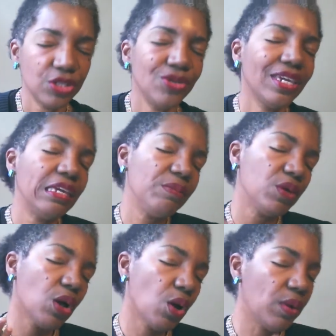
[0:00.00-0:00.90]
So you
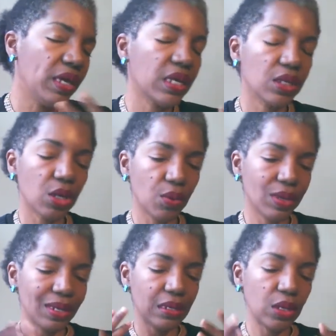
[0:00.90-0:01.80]
keep going and
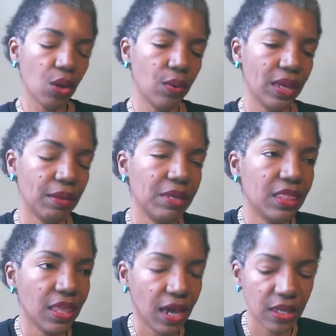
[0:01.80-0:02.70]
going and going. I
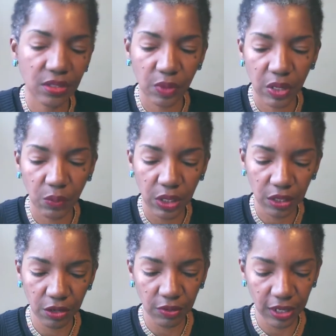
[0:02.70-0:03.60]
mean, that's when we
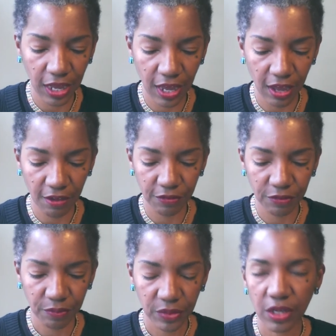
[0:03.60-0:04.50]
literally have
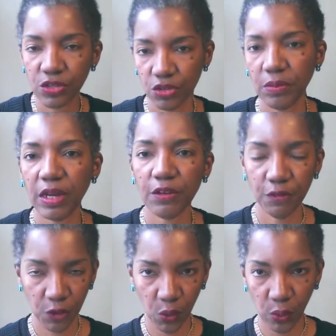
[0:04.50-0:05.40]
a certain amount
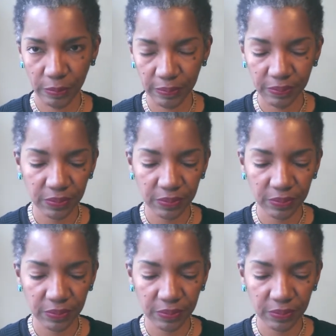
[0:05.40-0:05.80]
of fuel.